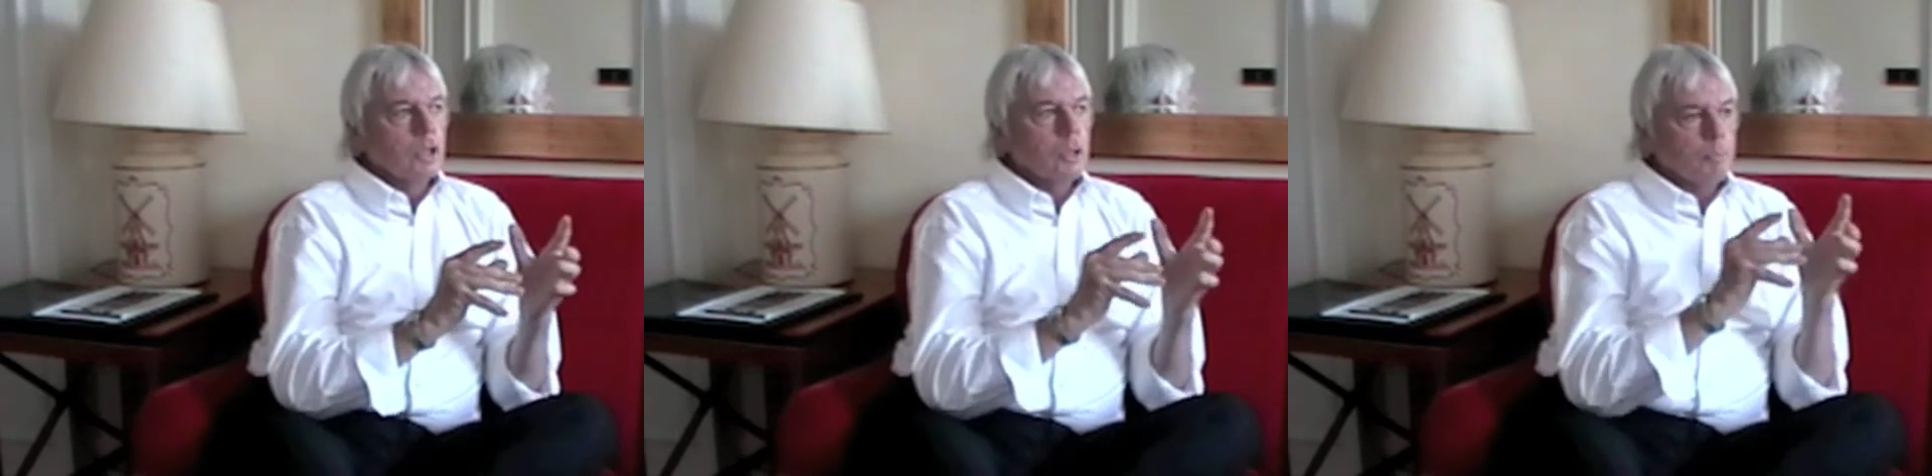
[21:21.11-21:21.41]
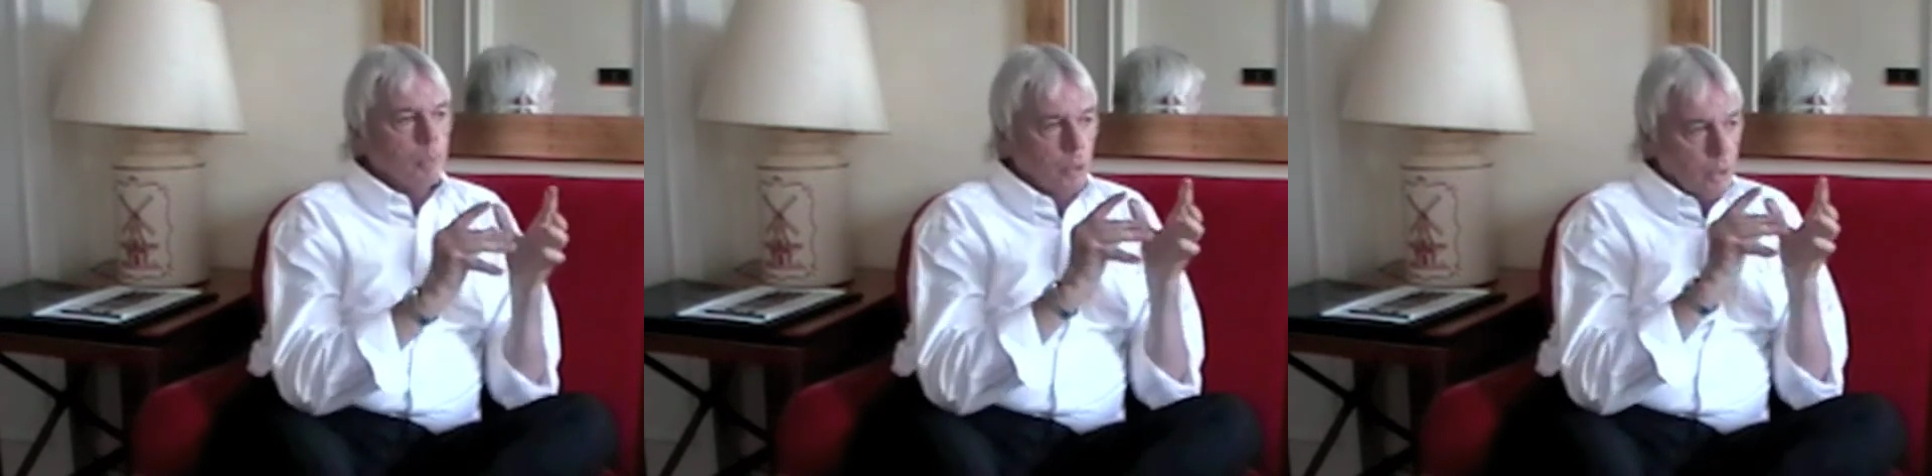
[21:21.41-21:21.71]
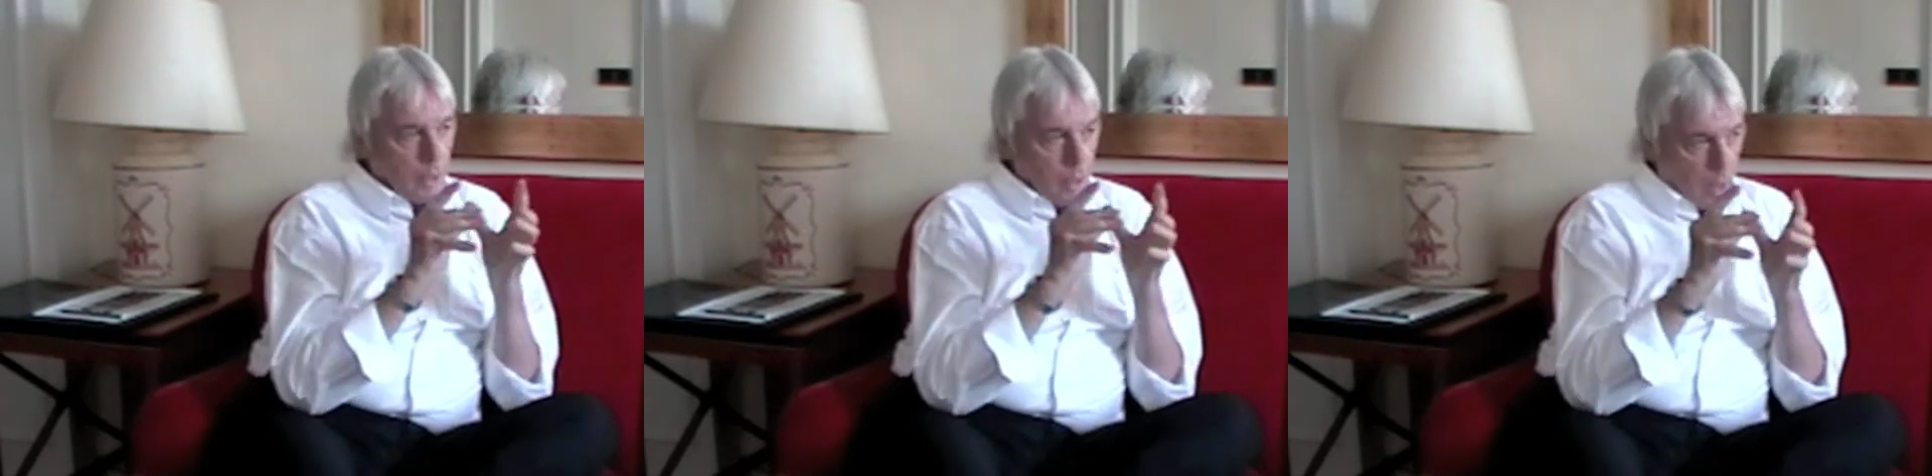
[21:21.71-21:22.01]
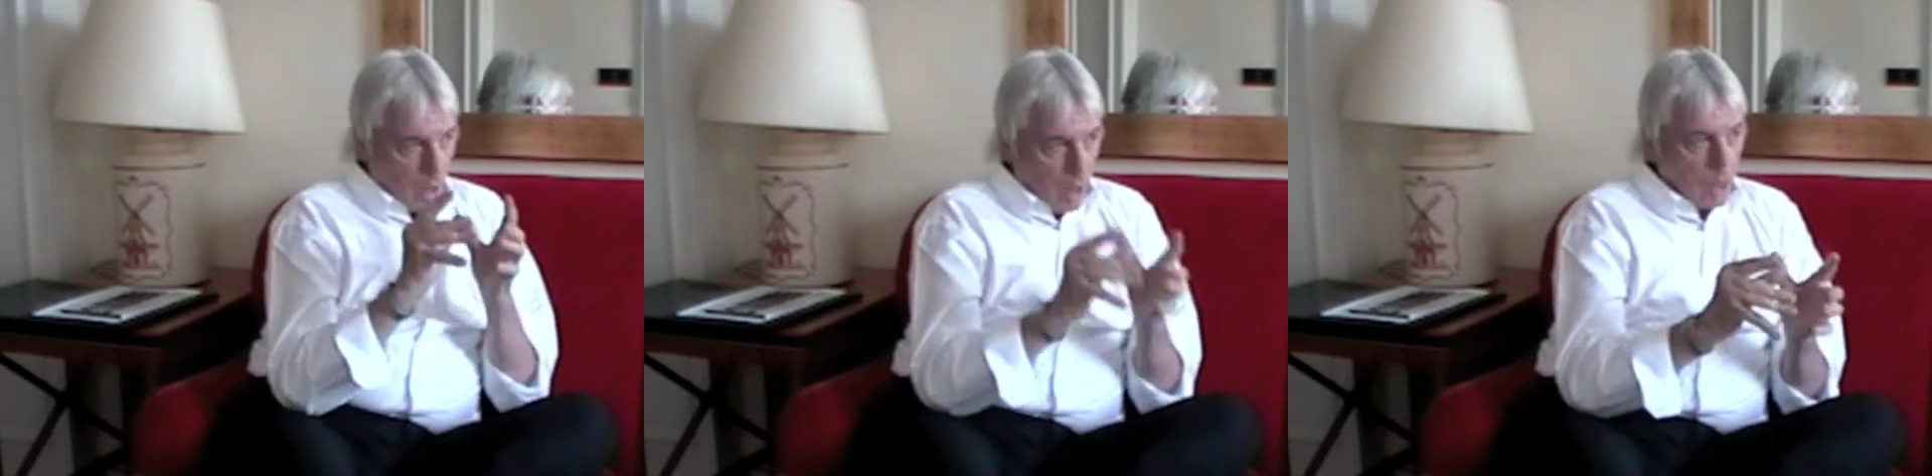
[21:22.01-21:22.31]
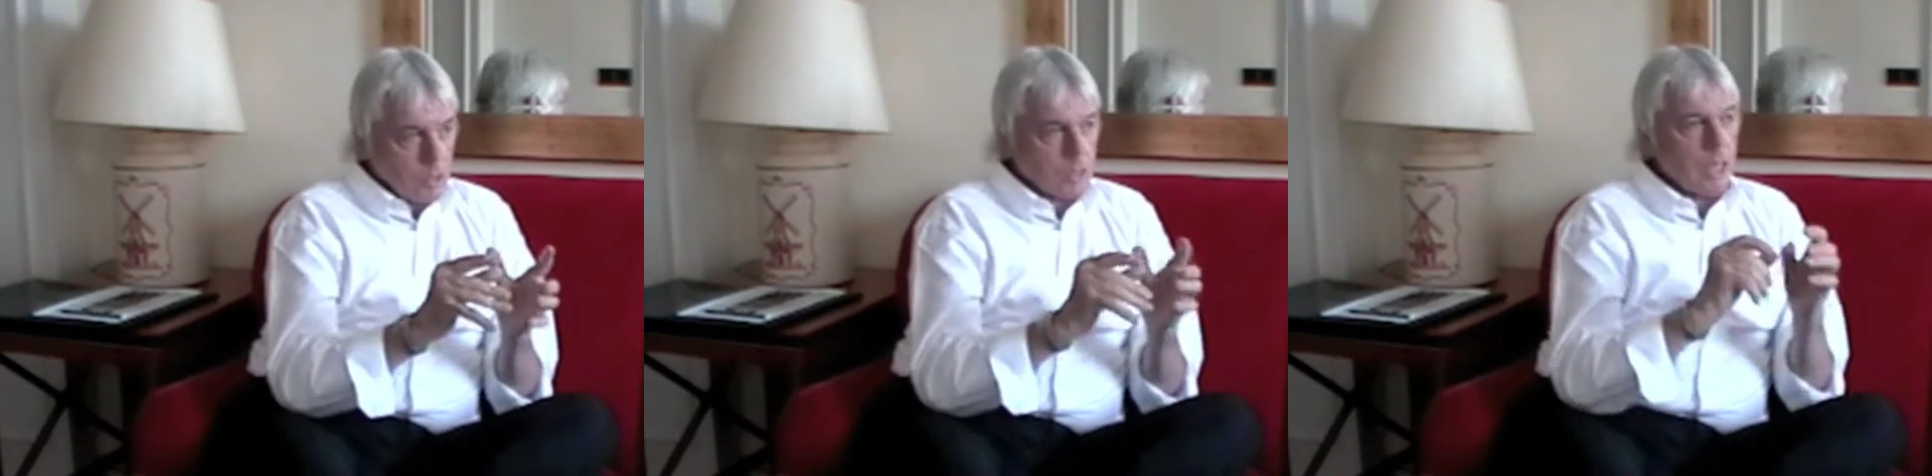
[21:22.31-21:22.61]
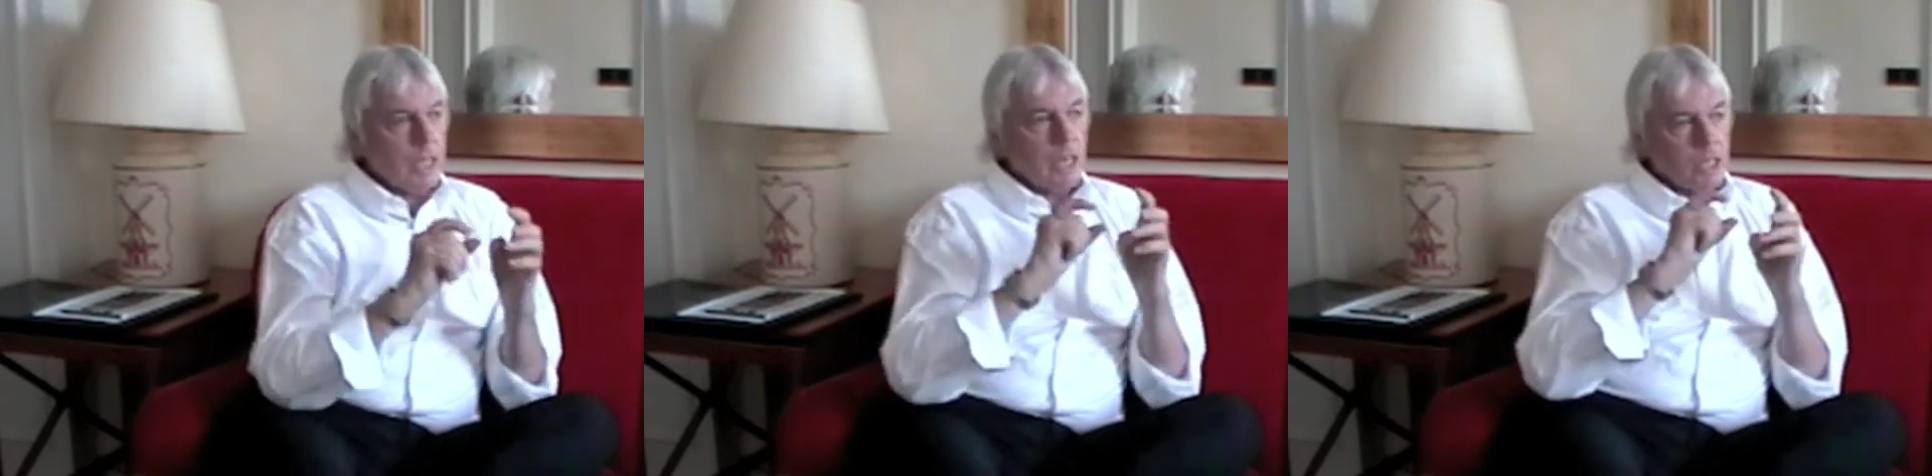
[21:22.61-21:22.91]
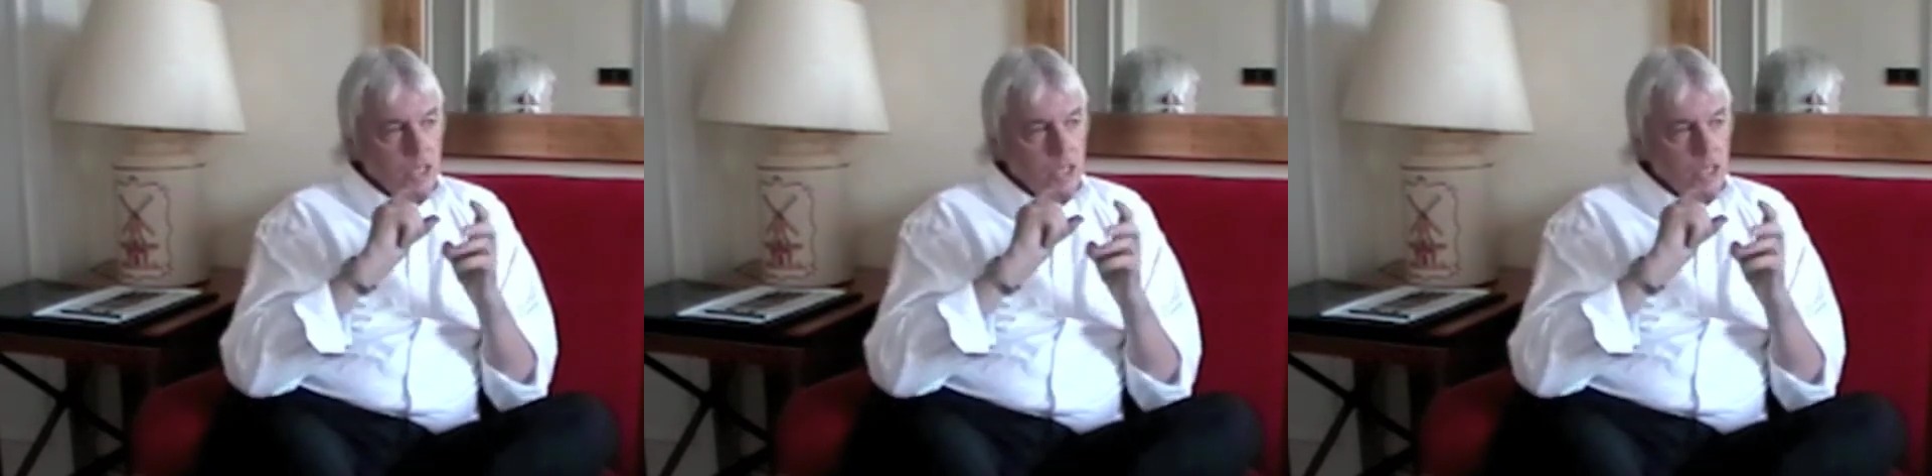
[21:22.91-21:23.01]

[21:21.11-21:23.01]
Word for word: to put us in a